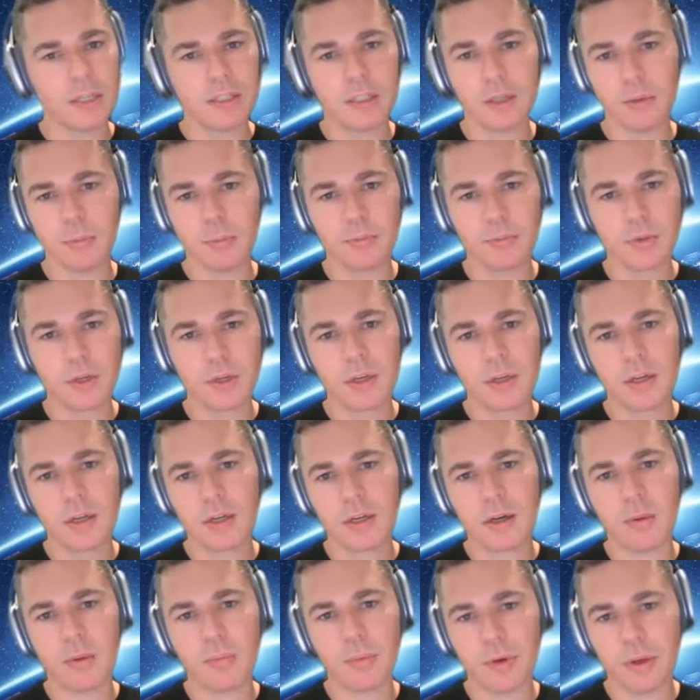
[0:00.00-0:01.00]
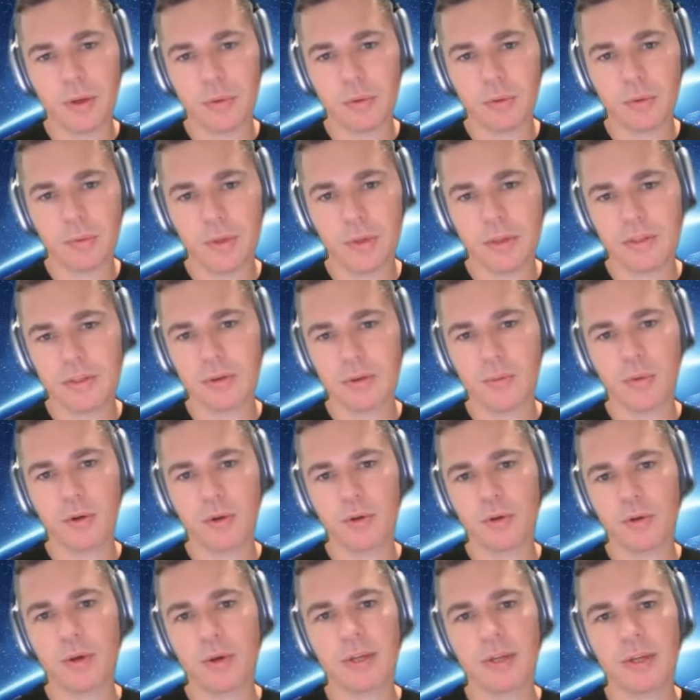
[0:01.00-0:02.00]
the ideal company would be
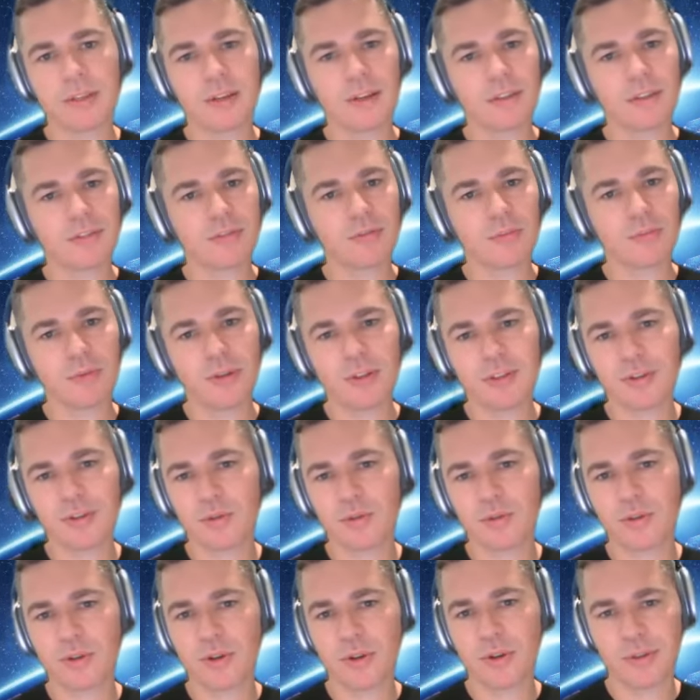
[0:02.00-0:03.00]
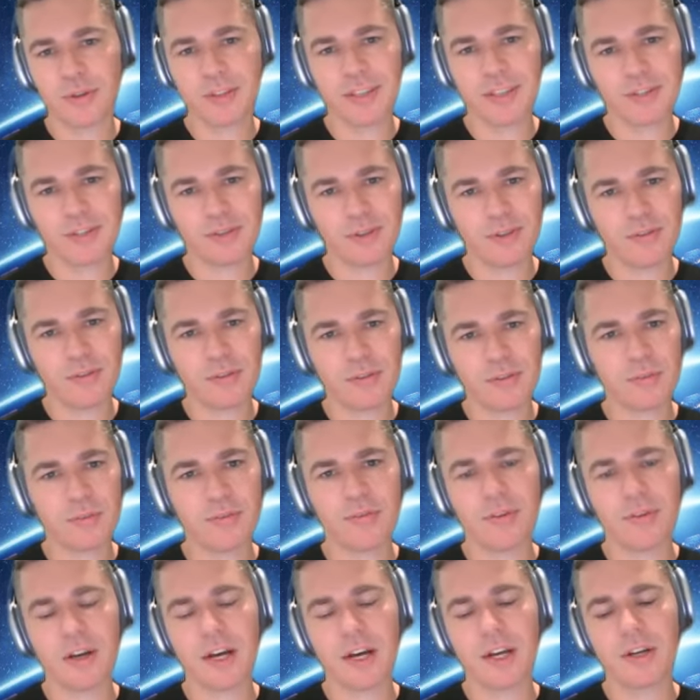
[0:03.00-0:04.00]
someone who has customers, who's currently a service
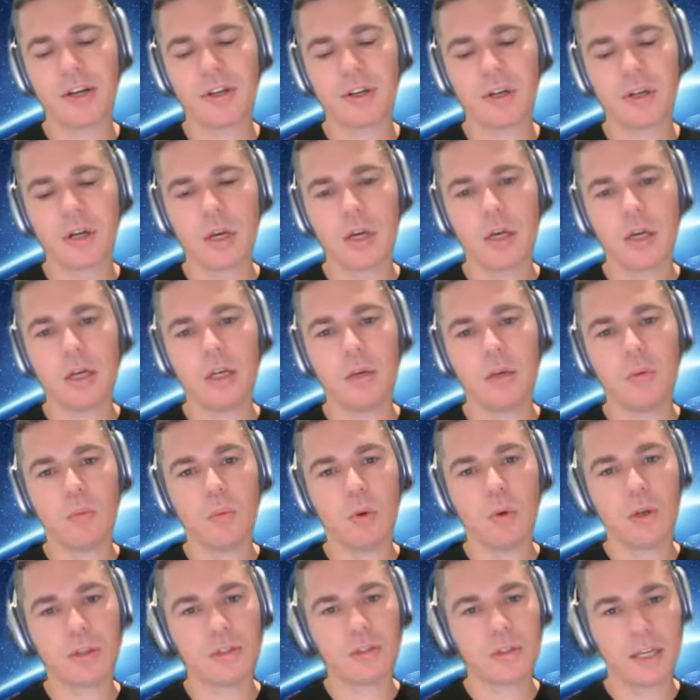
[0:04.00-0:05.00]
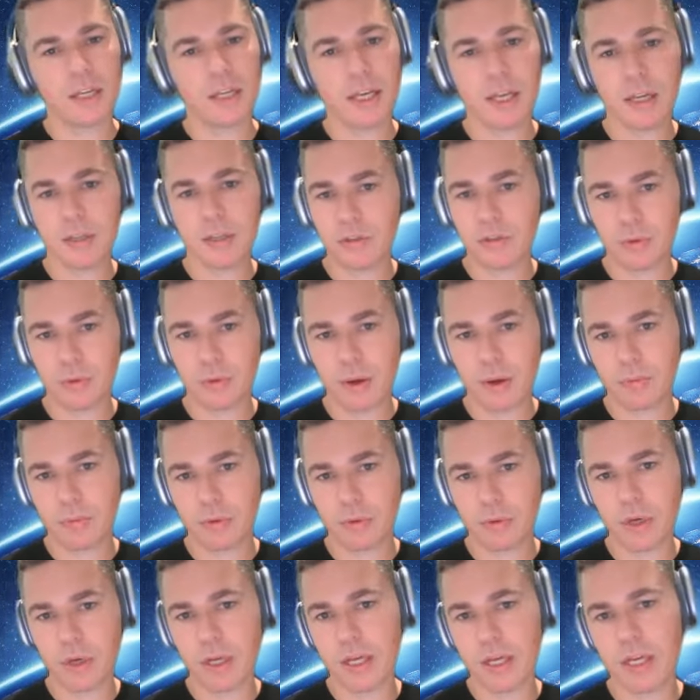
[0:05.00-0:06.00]
provider, wants to get into
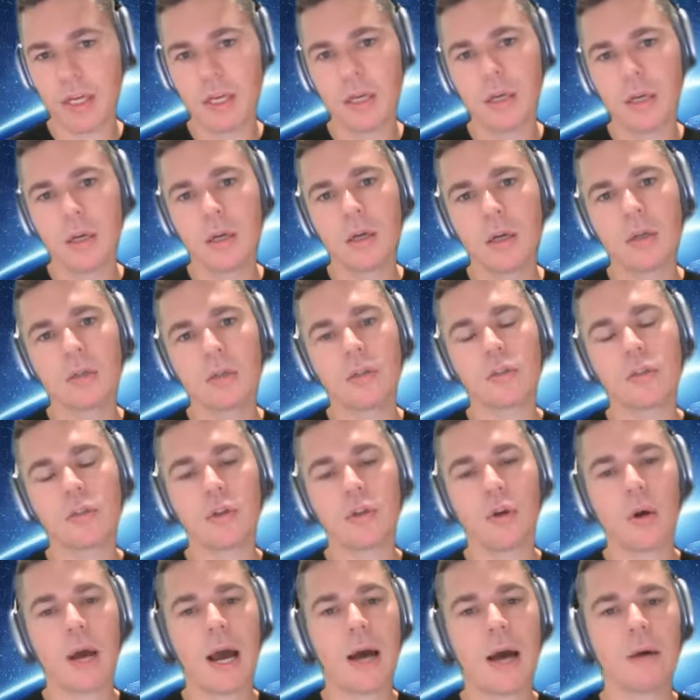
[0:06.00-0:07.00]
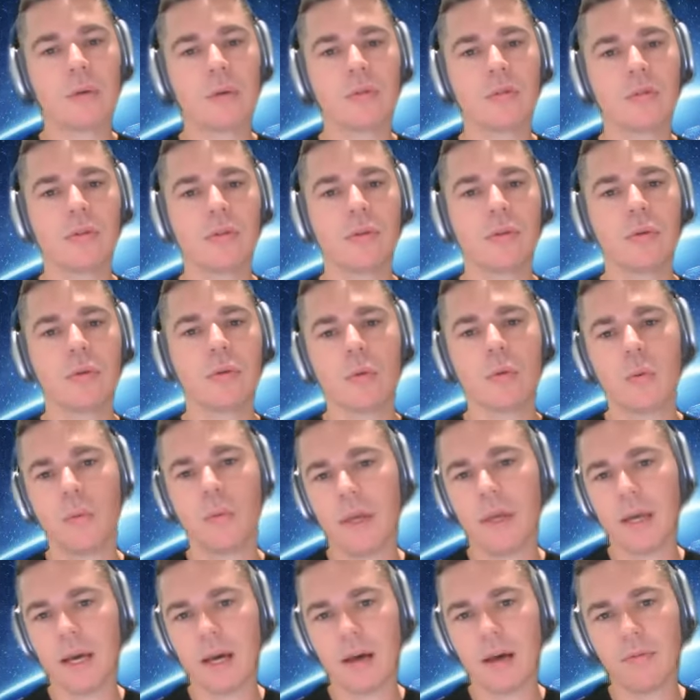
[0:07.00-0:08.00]
Web3, doesn't know how to,
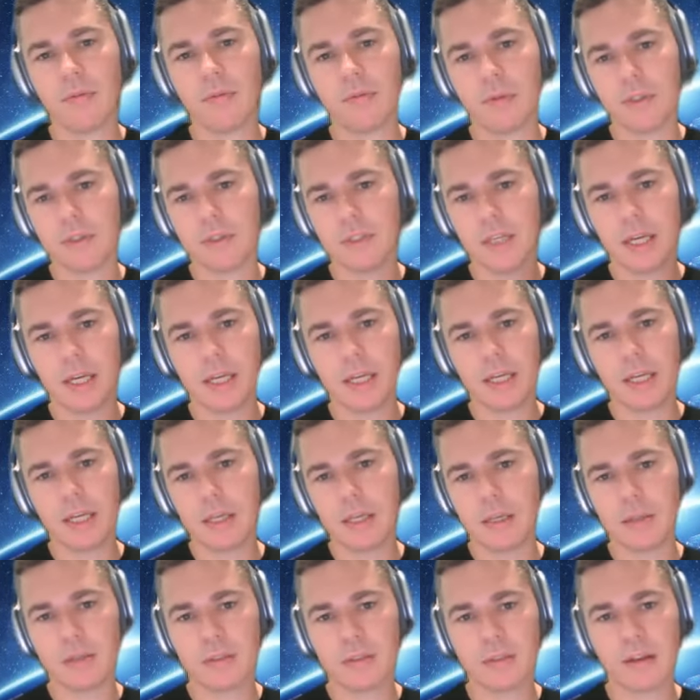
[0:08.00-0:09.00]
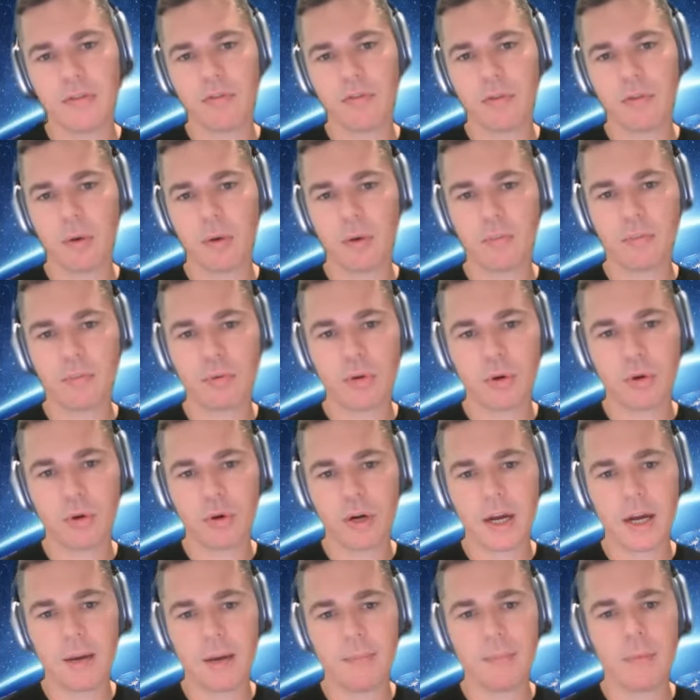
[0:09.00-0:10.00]
we have a dedicated seven month
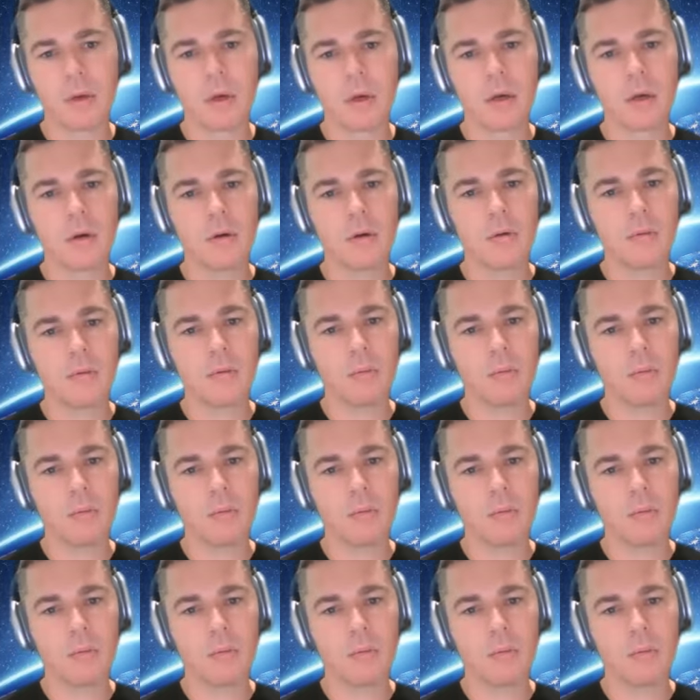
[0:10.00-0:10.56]
program